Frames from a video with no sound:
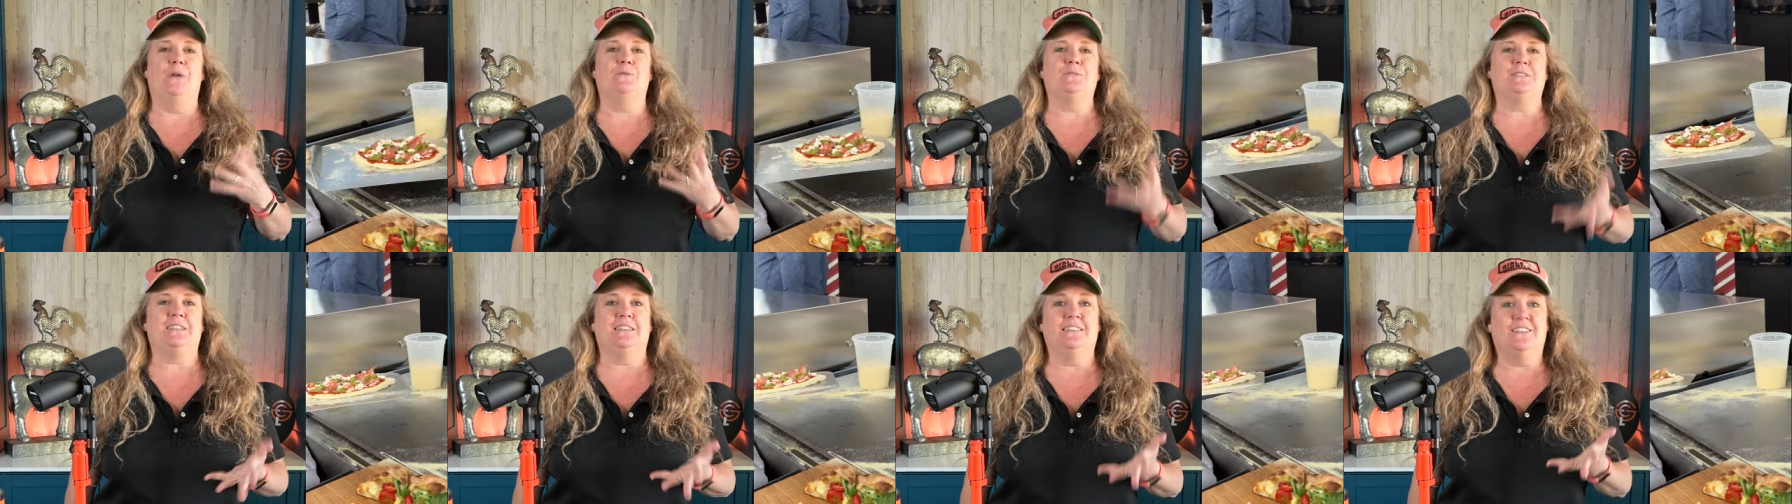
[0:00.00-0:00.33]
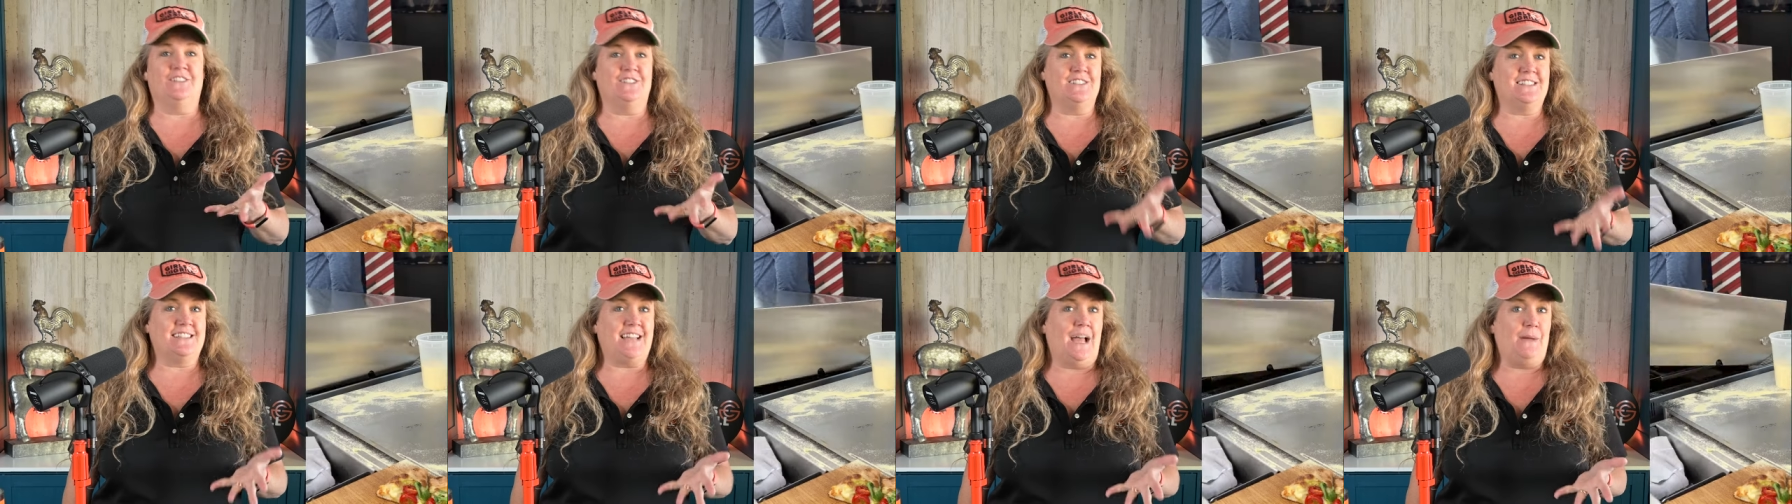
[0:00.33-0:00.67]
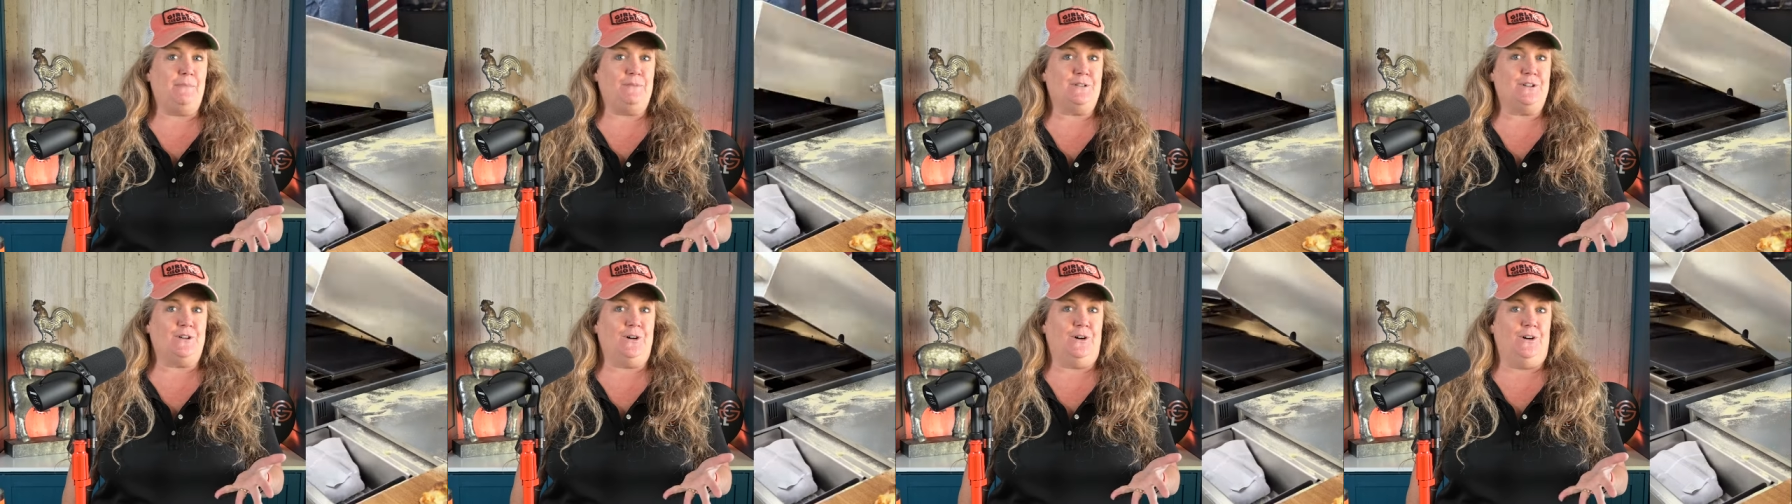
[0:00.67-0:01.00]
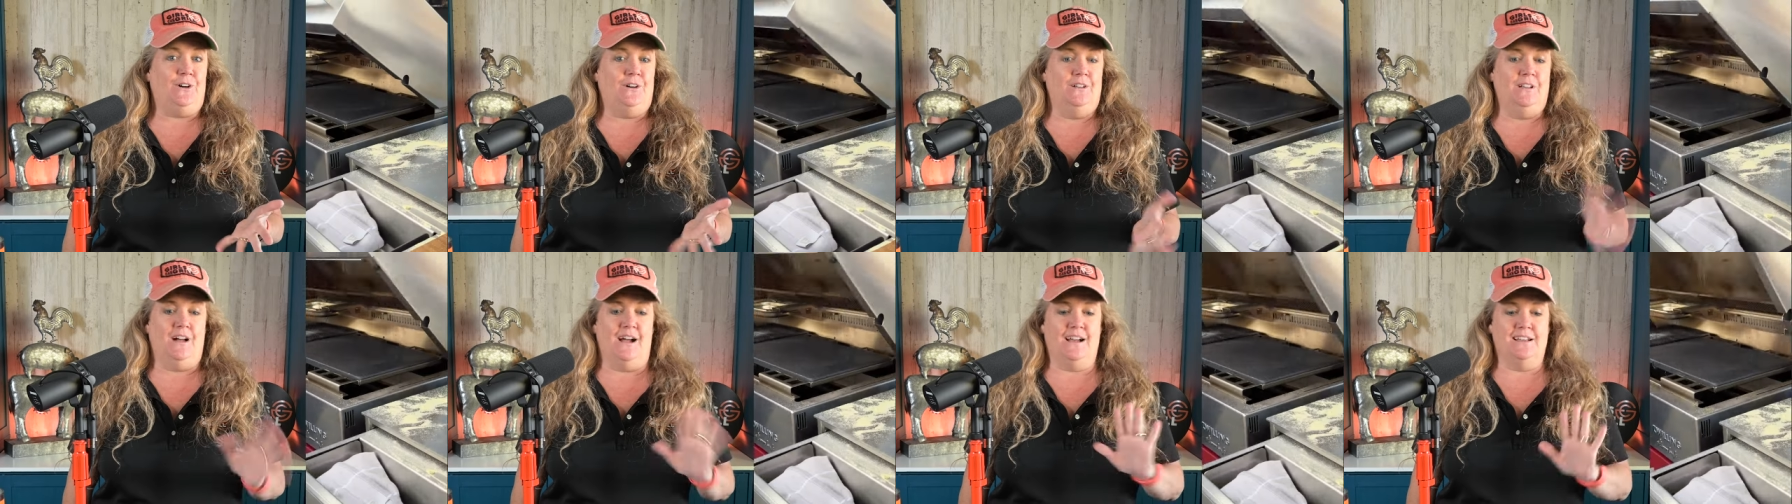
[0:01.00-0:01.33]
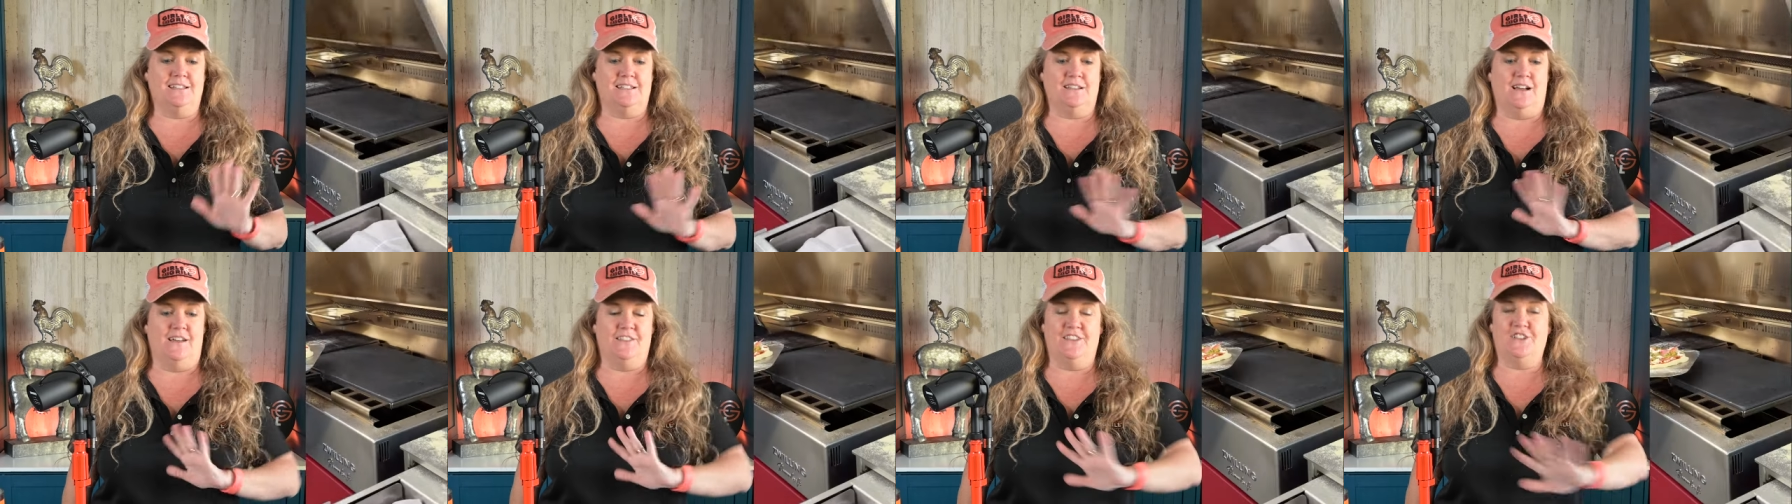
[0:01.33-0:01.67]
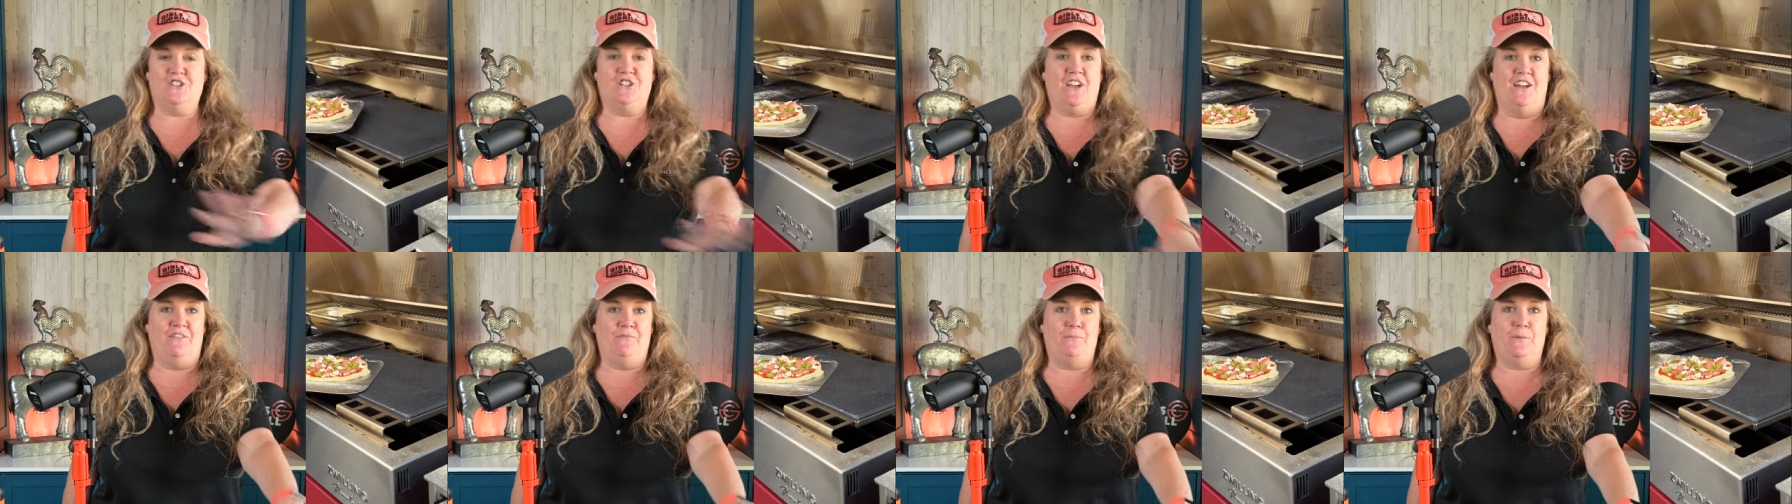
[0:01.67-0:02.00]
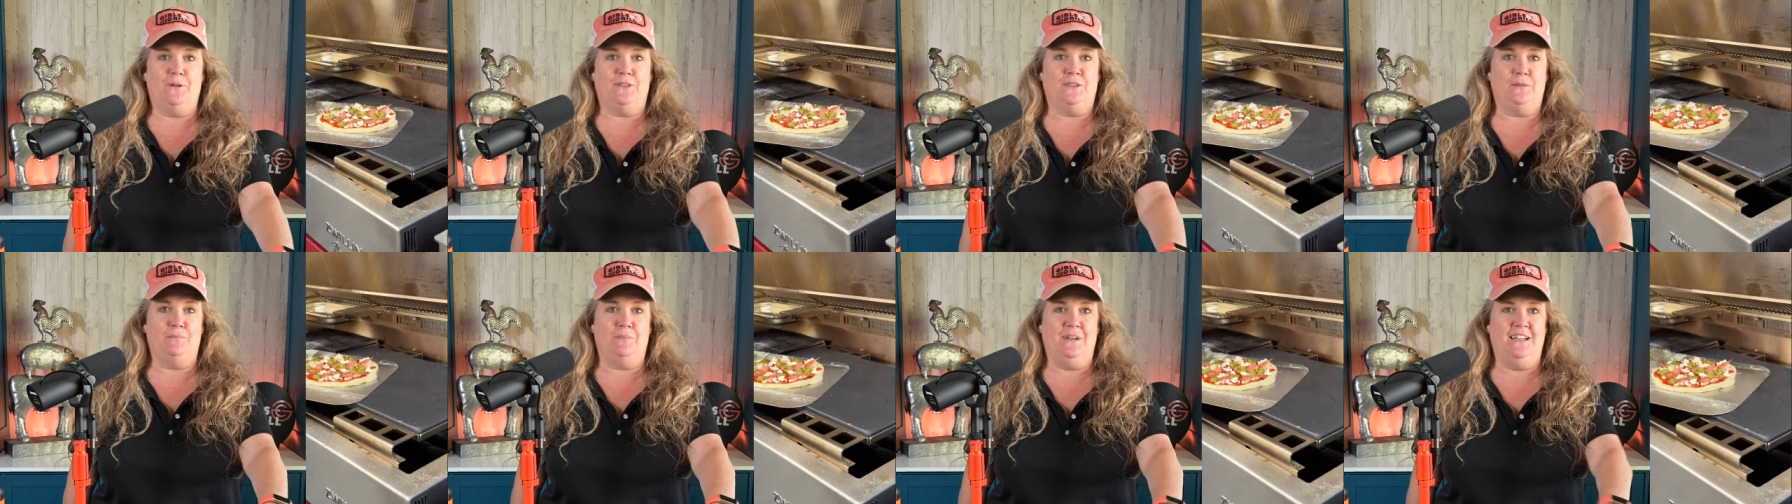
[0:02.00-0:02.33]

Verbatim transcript: I was a little skeptical. I saw the chef put the